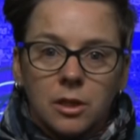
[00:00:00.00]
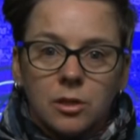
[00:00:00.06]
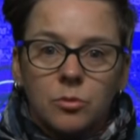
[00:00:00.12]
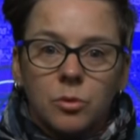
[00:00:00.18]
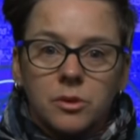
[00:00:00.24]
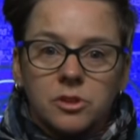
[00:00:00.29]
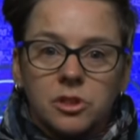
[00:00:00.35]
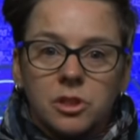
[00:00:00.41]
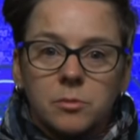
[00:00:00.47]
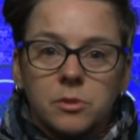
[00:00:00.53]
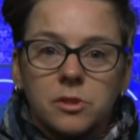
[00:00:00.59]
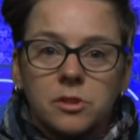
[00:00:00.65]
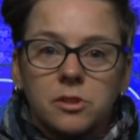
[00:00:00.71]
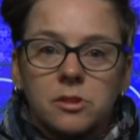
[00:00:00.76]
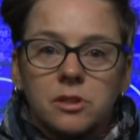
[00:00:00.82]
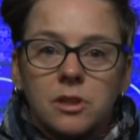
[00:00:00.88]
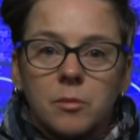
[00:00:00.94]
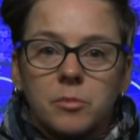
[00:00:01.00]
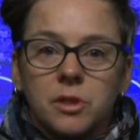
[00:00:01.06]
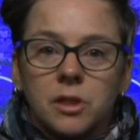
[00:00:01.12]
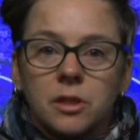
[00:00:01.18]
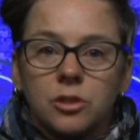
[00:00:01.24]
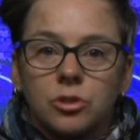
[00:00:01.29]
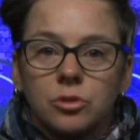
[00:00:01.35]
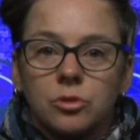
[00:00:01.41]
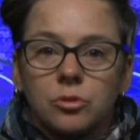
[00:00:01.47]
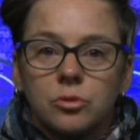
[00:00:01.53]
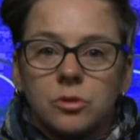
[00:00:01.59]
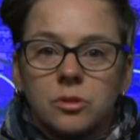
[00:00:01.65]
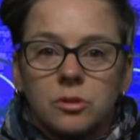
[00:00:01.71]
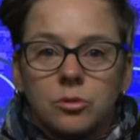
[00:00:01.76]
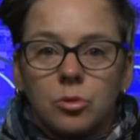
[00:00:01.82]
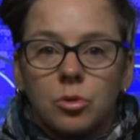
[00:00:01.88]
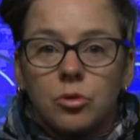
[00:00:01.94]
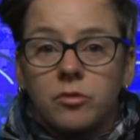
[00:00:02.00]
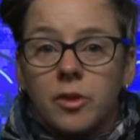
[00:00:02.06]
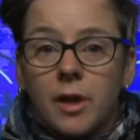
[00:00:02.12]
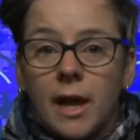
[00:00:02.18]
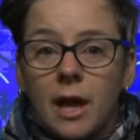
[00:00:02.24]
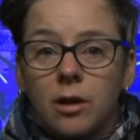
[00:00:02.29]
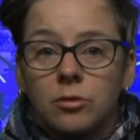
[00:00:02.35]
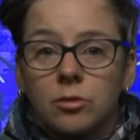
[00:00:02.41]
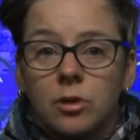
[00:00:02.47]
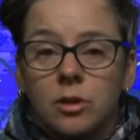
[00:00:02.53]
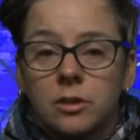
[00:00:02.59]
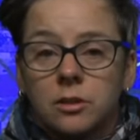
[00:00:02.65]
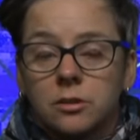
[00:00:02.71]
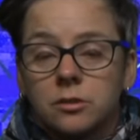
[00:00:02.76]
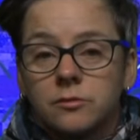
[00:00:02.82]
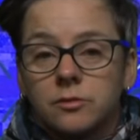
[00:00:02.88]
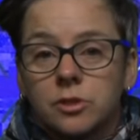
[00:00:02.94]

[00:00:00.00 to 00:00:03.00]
What substances are being used, or for how long